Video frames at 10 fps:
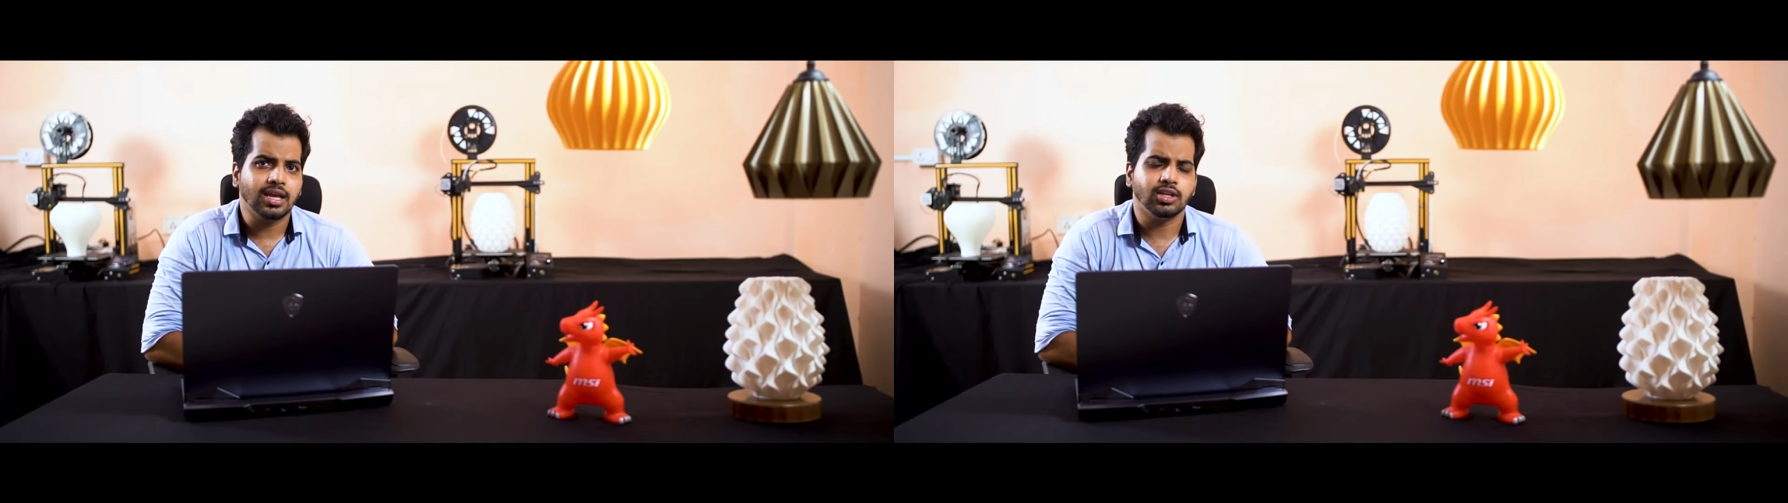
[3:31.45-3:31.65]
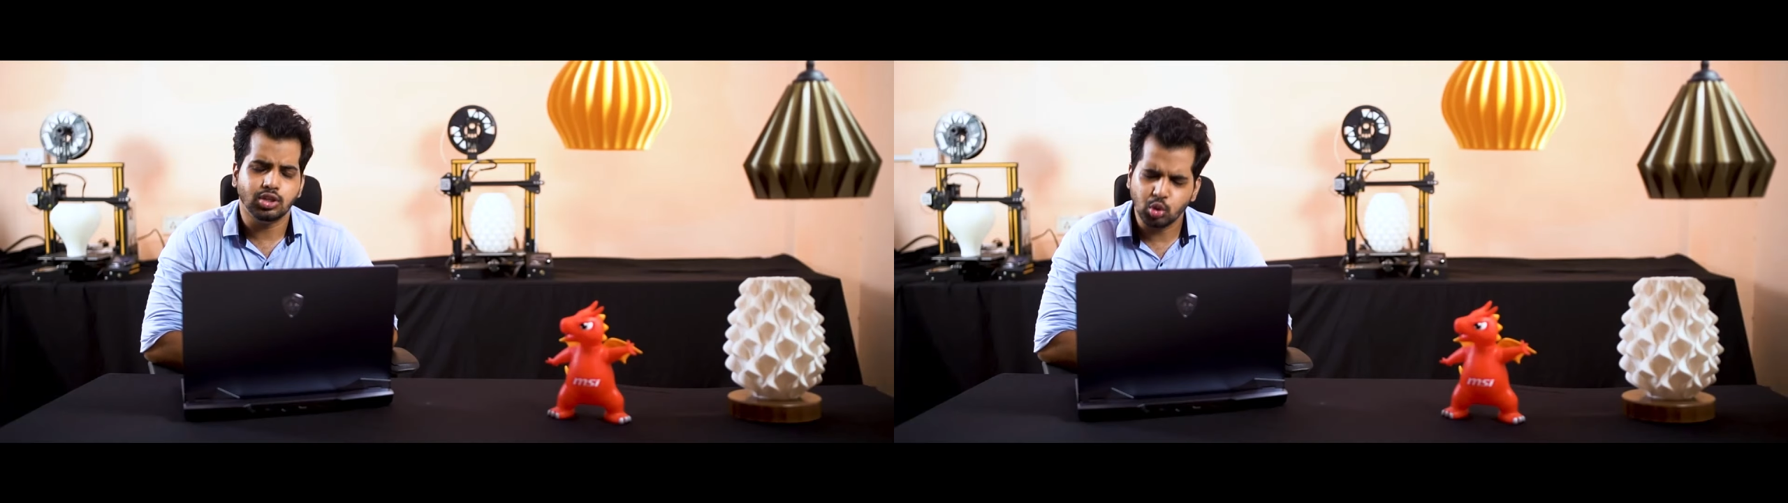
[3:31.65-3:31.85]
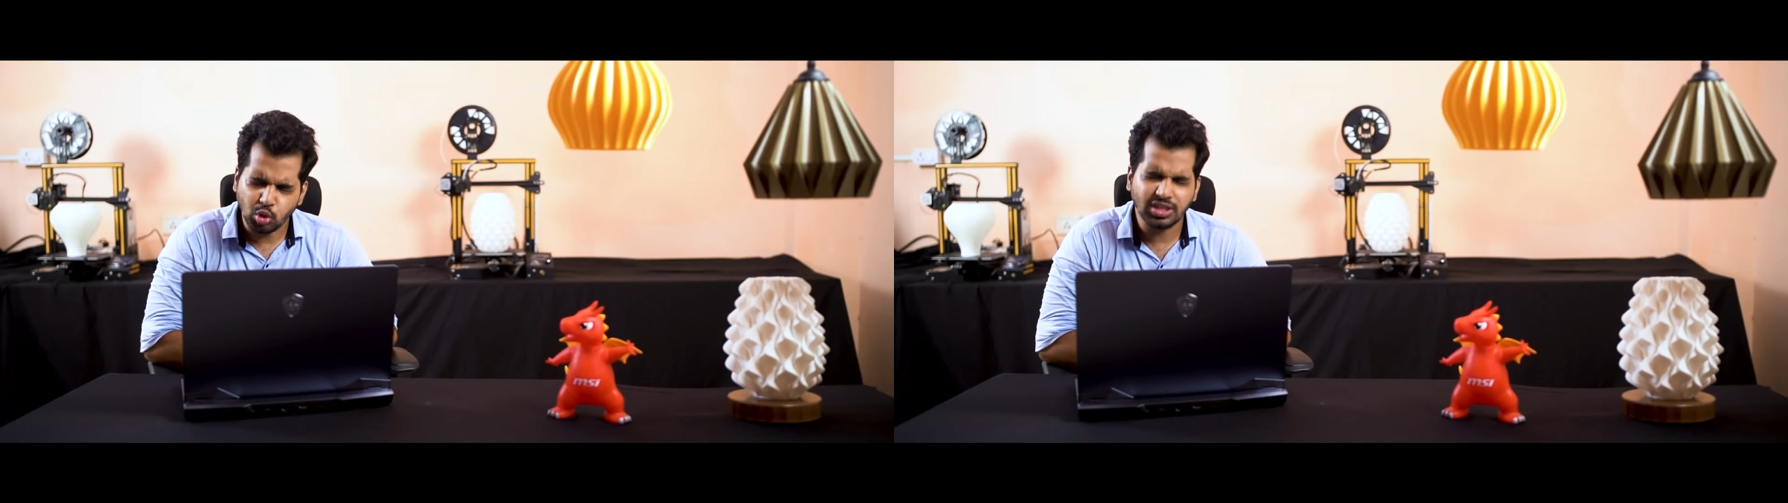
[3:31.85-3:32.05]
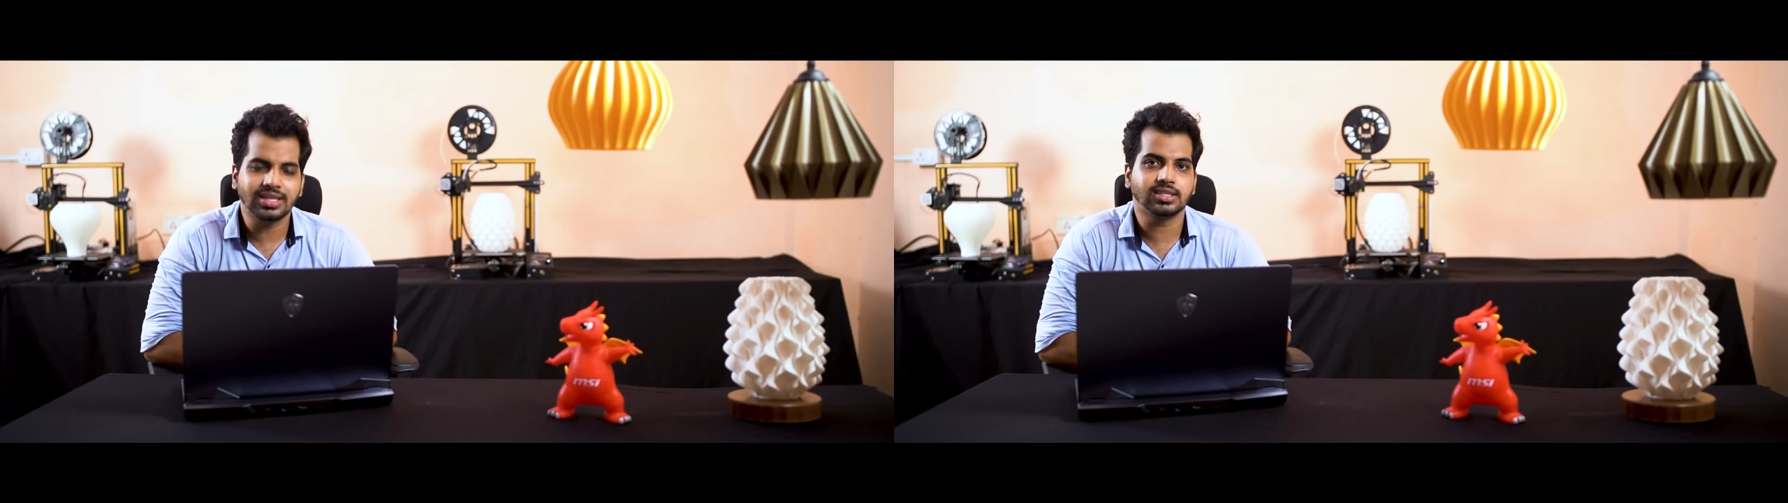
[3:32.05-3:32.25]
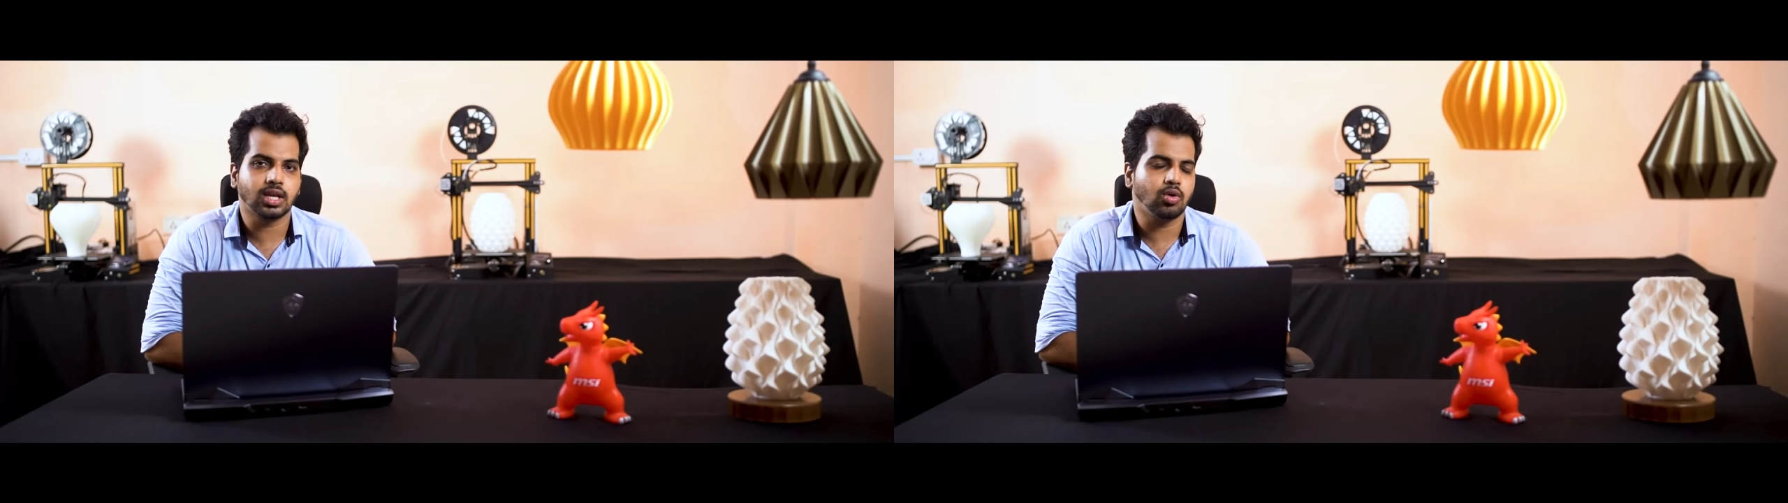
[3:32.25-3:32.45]
huge
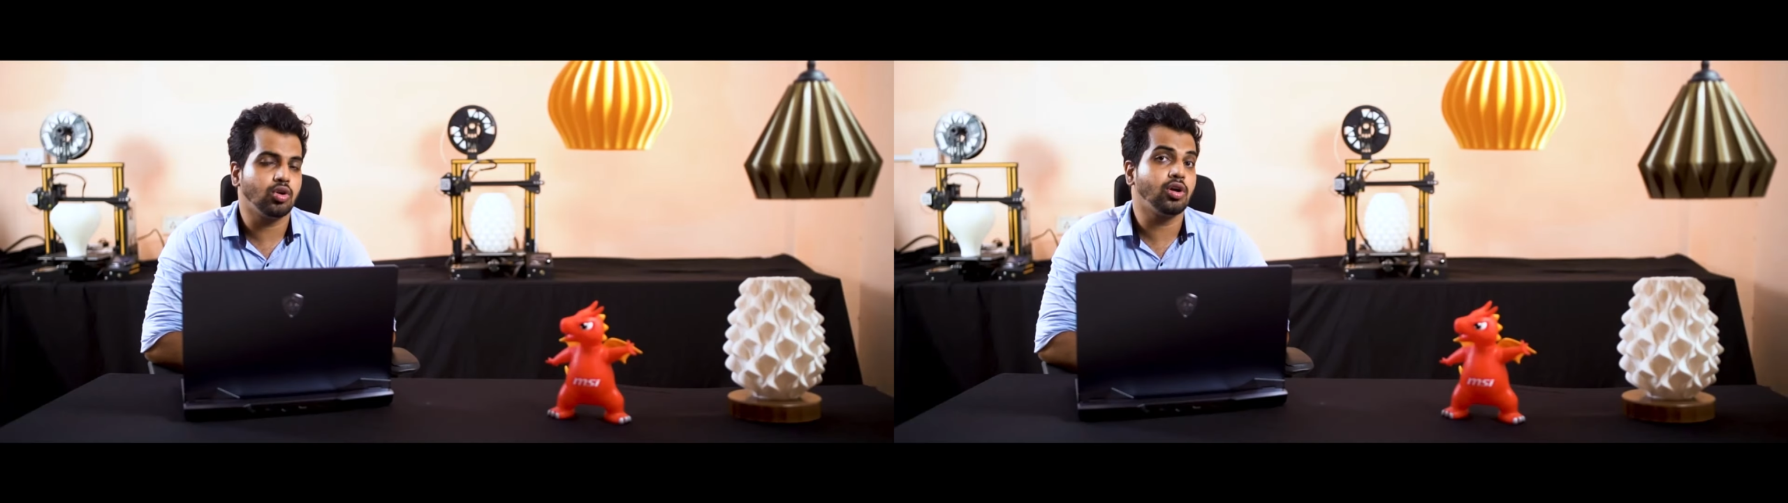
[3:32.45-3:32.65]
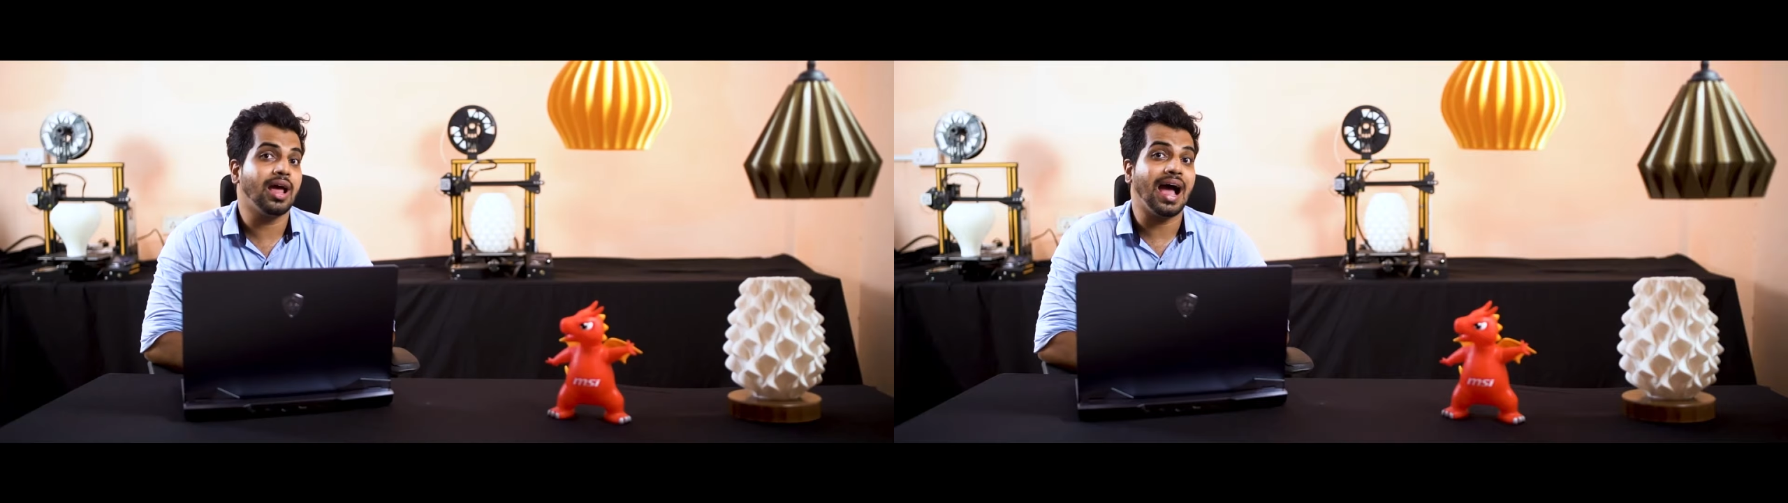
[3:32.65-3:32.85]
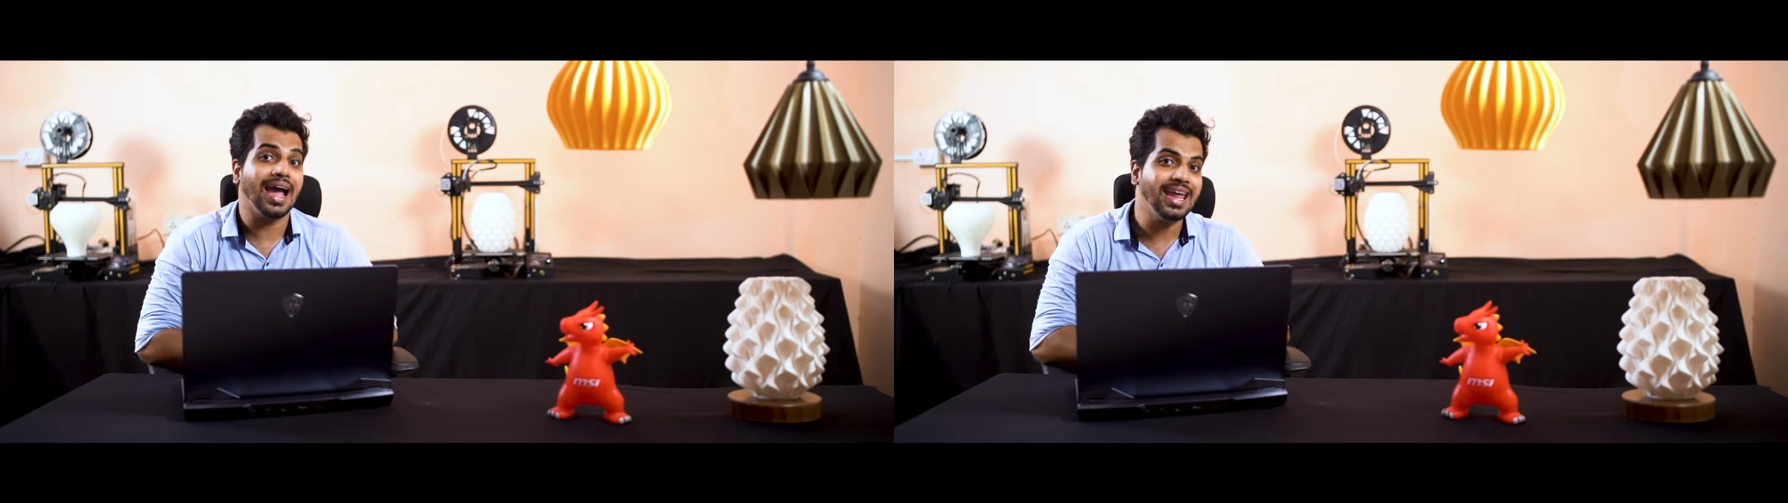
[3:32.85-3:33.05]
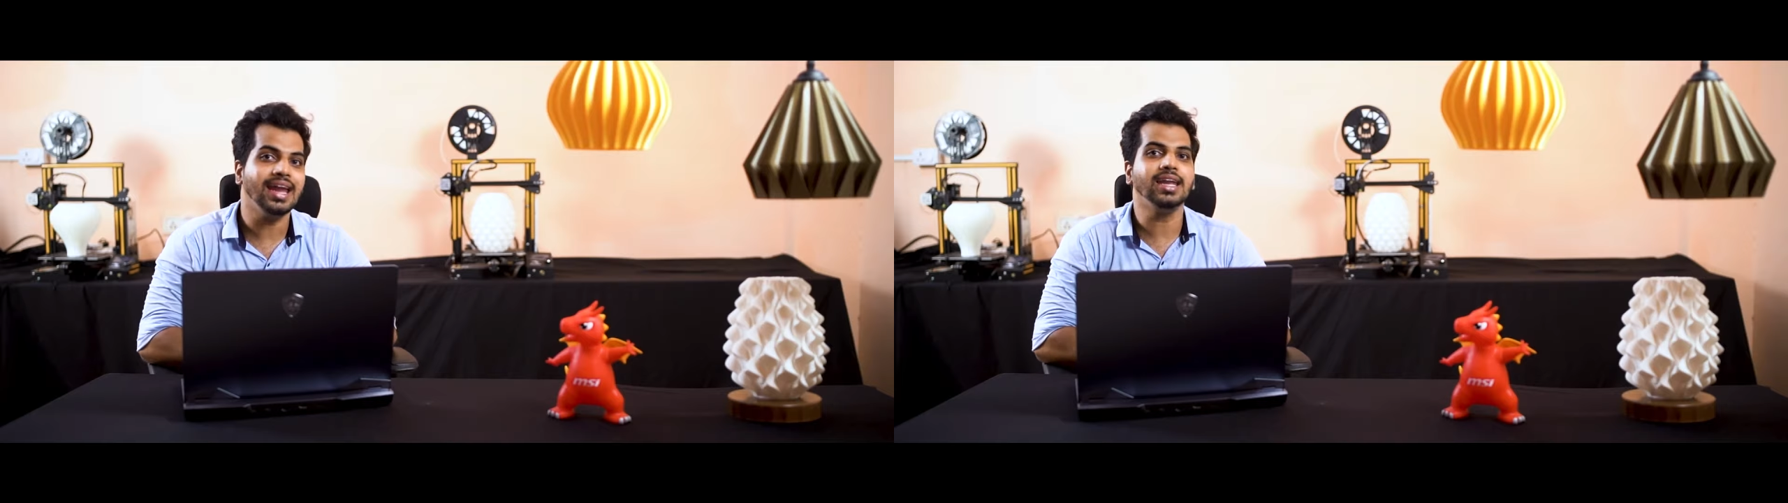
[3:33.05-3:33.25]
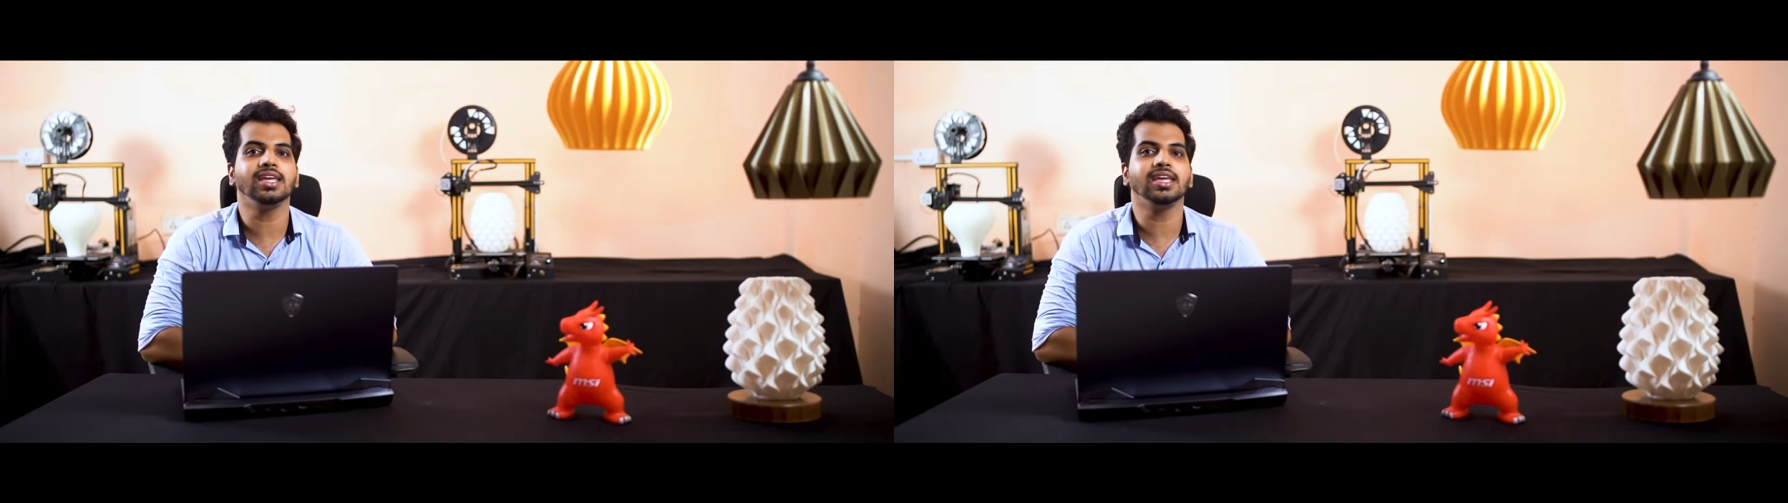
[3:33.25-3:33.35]
discount on high-end